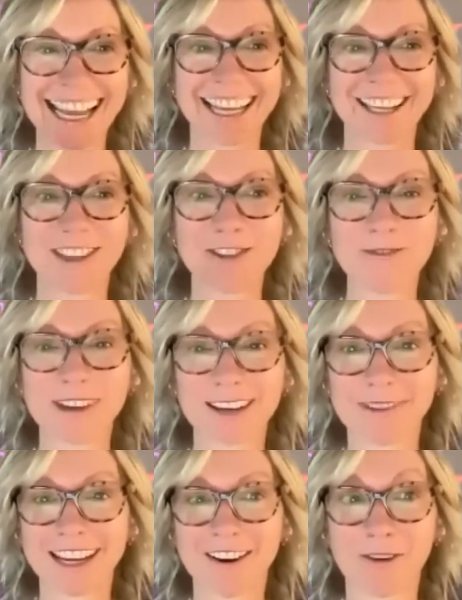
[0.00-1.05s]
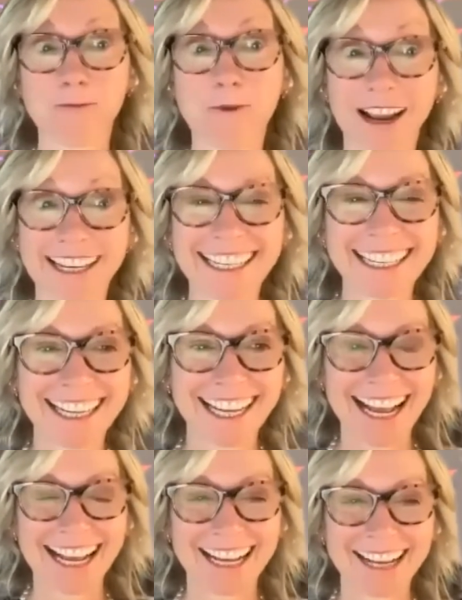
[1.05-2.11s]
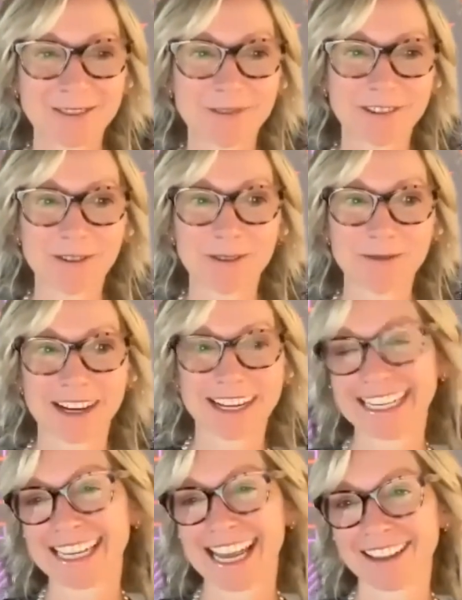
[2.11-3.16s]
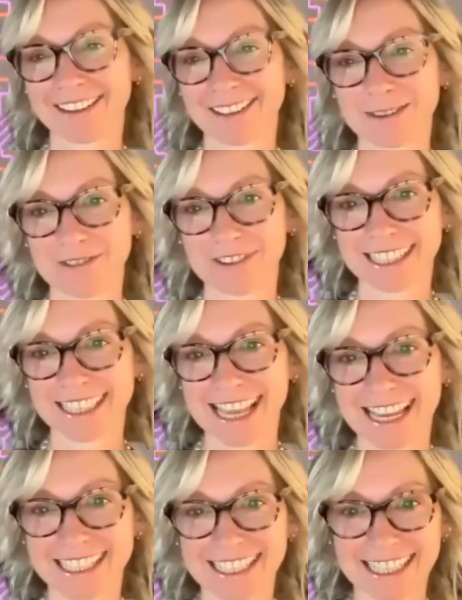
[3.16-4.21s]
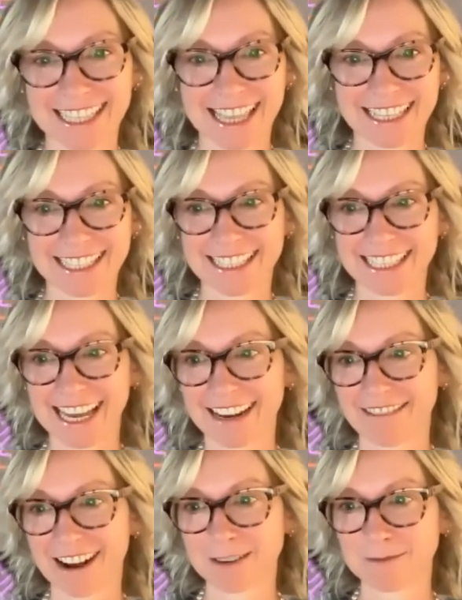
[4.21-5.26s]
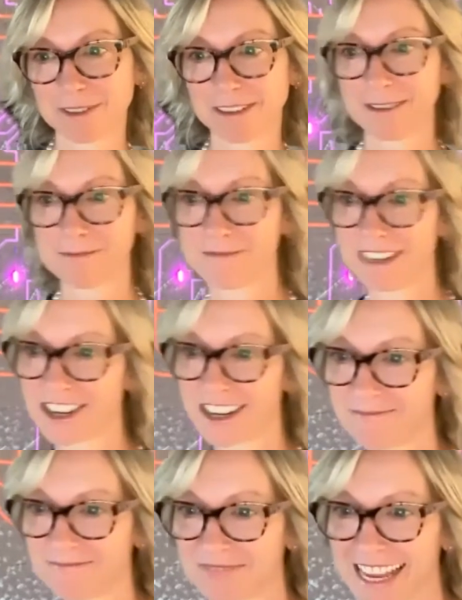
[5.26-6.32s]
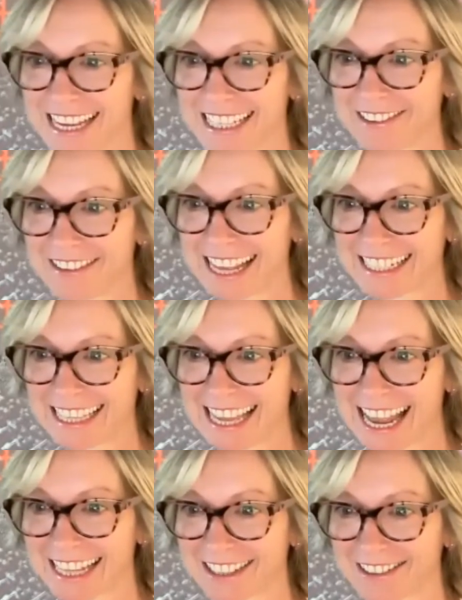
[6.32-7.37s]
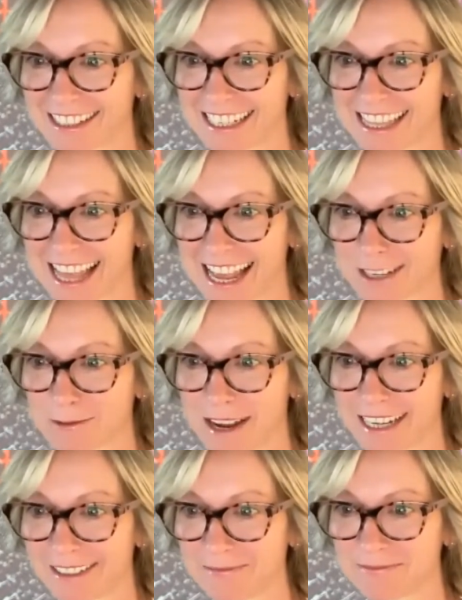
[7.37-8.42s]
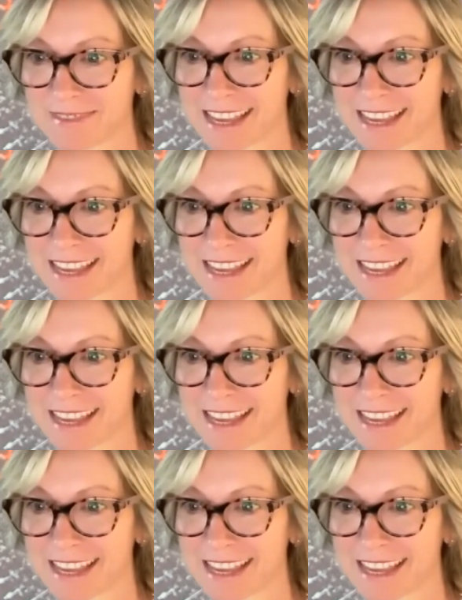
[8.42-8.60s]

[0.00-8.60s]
You and we are one. Uh, we're all working together towards this, this incredible mission. So that's the answer to that one.